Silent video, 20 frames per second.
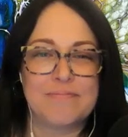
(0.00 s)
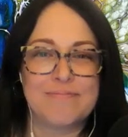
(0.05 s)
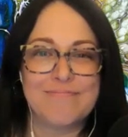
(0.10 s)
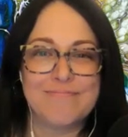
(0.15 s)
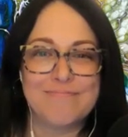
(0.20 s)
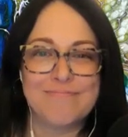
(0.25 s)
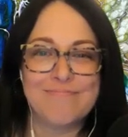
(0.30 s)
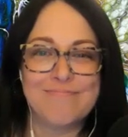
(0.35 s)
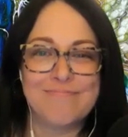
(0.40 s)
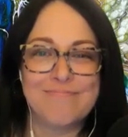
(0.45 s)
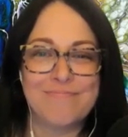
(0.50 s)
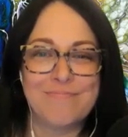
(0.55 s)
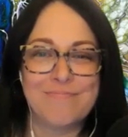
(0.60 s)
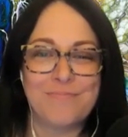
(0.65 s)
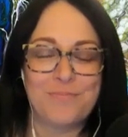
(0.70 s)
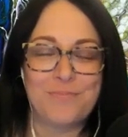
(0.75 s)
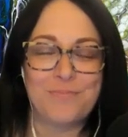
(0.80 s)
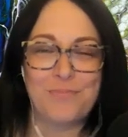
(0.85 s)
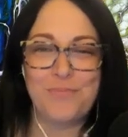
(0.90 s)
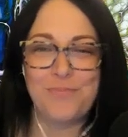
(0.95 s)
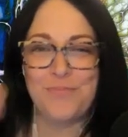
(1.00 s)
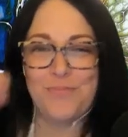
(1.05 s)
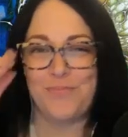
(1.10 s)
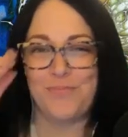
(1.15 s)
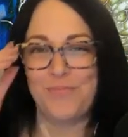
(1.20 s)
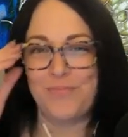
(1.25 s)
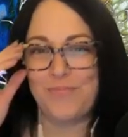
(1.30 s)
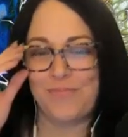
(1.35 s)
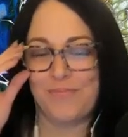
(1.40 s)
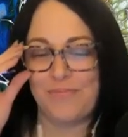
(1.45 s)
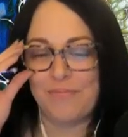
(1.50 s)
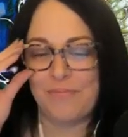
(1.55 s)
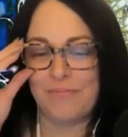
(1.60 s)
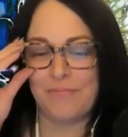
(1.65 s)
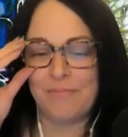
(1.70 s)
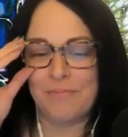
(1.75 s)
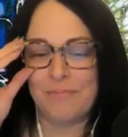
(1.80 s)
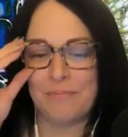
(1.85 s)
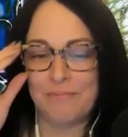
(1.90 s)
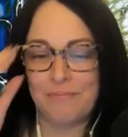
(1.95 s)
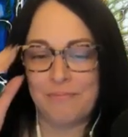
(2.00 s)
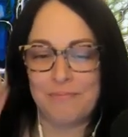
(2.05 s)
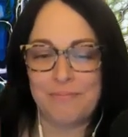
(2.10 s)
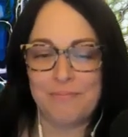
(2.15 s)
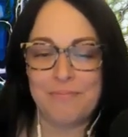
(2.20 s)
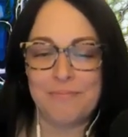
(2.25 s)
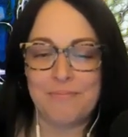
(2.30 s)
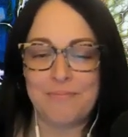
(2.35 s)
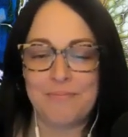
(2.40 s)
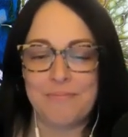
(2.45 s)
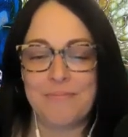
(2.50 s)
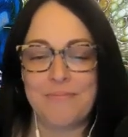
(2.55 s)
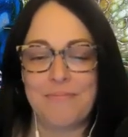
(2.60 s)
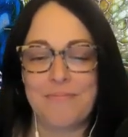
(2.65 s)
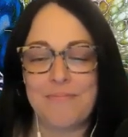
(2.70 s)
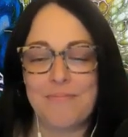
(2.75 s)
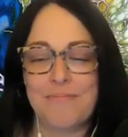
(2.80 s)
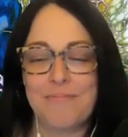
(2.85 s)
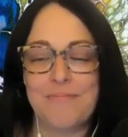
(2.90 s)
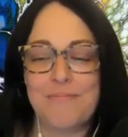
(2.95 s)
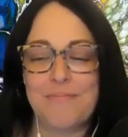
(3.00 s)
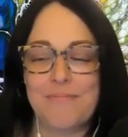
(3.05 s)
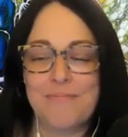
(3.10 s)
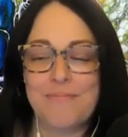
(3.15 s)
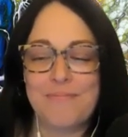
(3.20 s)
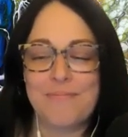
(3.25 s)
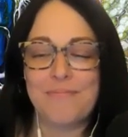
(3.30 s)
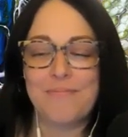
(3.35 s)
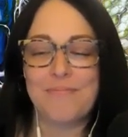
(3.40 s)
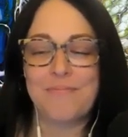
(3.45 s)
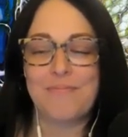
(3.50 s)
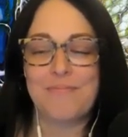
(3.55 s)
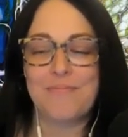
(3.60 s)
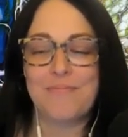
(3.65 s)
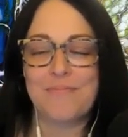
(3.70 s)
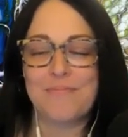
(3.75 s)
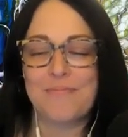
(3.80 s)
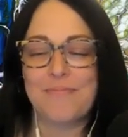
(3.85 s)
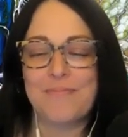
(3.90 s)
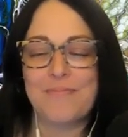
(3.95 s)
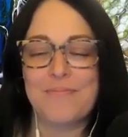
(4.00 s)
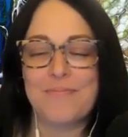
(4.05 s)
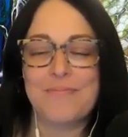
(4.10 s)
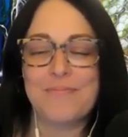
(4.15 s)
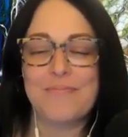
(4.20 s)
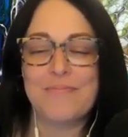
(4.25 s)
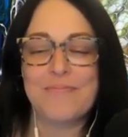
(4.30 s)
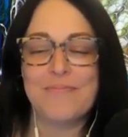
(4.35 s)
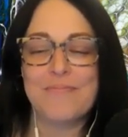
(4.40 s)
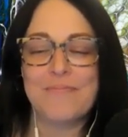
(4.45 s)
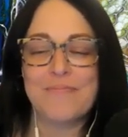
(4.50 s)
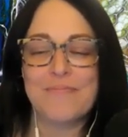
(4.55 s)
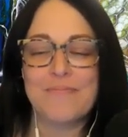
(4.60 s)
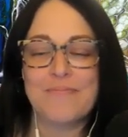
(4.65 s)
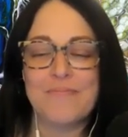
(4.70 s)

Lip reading: This person isn't speaking.